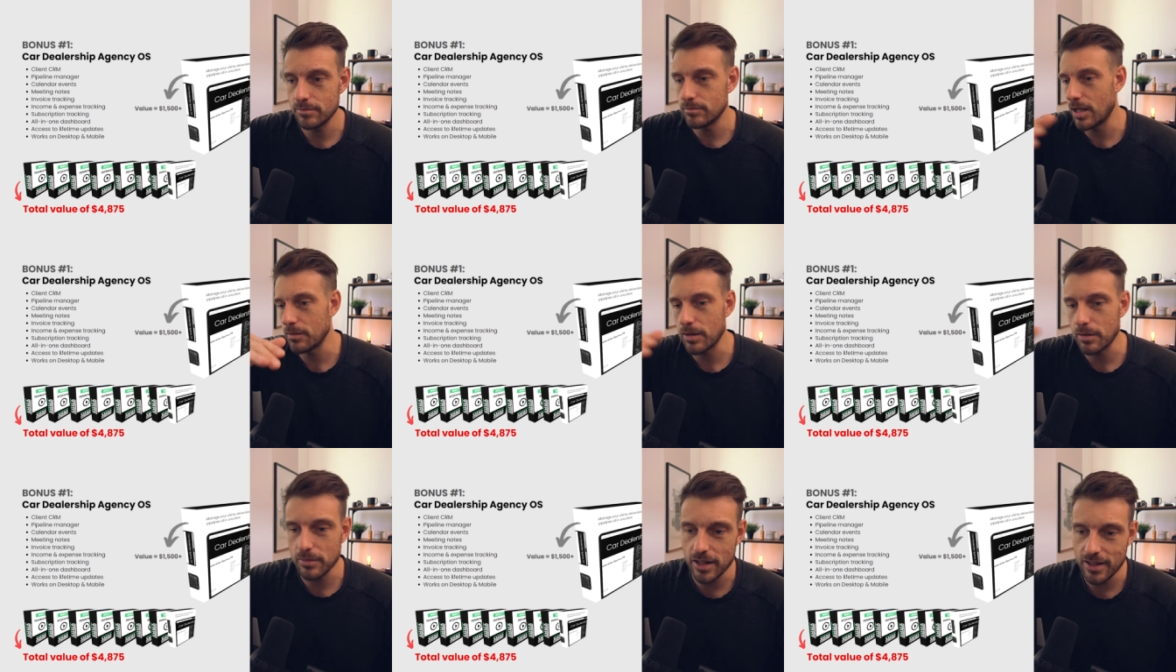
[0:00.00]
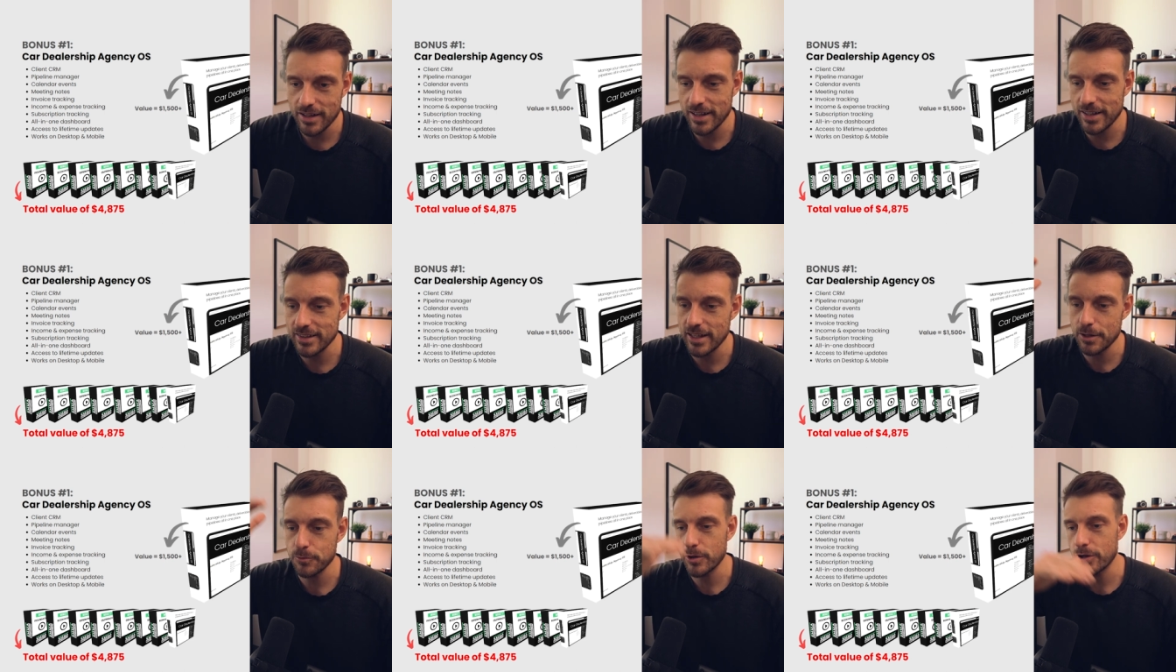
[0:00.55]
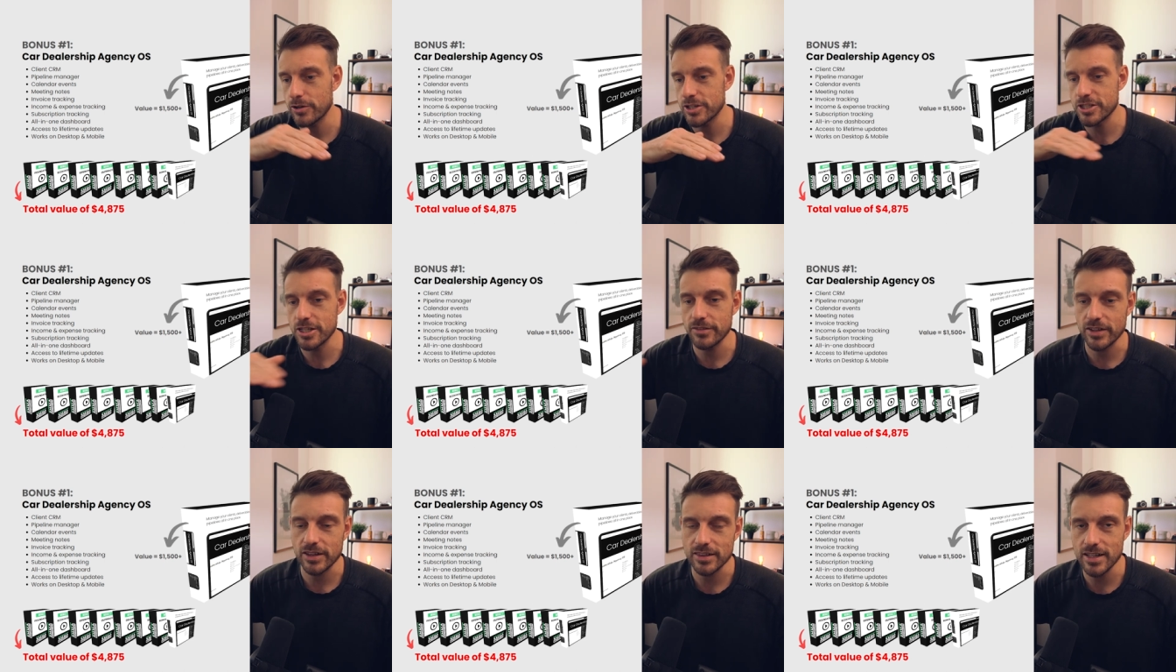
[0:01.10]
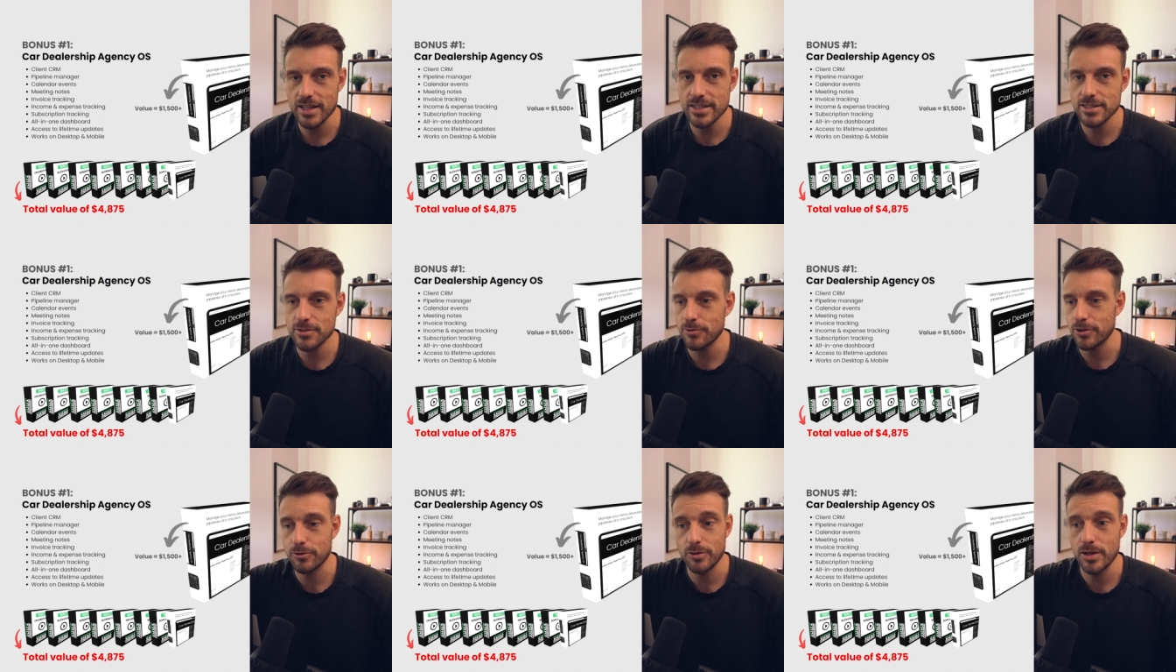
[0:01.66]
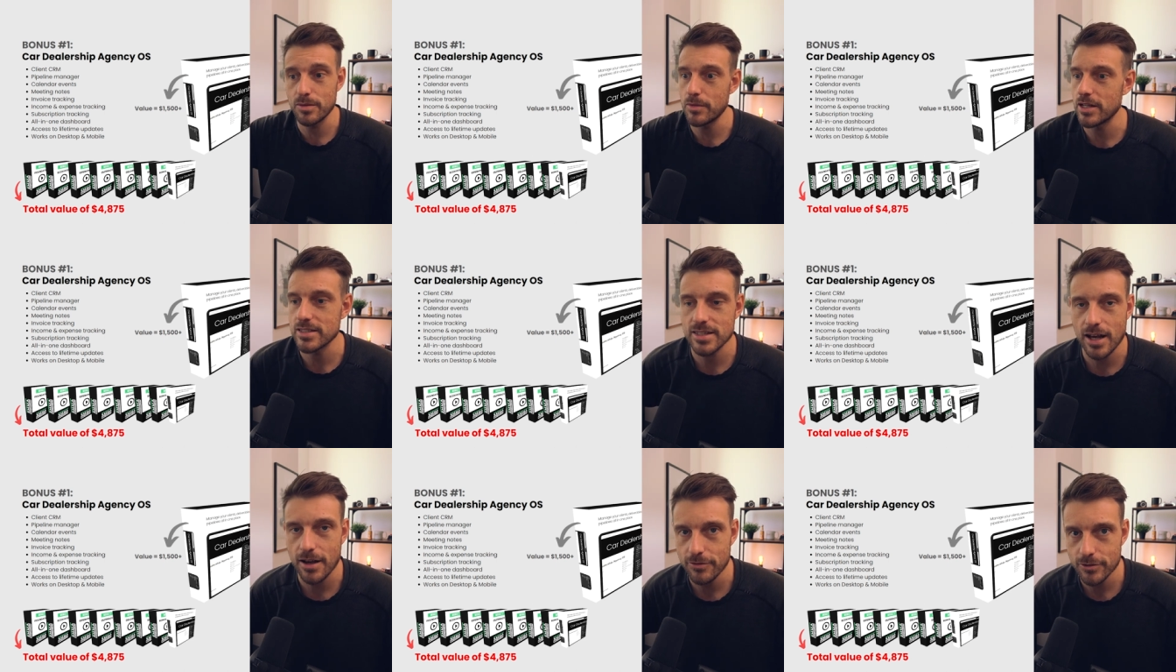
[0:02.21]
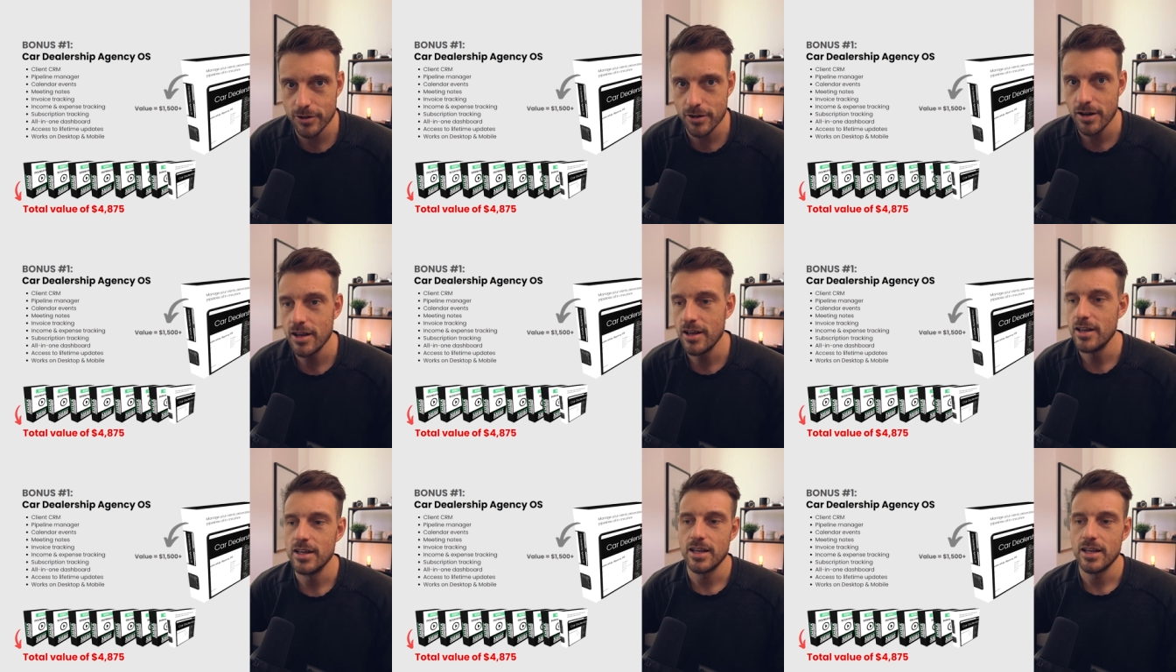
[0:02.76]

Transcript: blah, blah, blah, and then we're achieving this or three months after.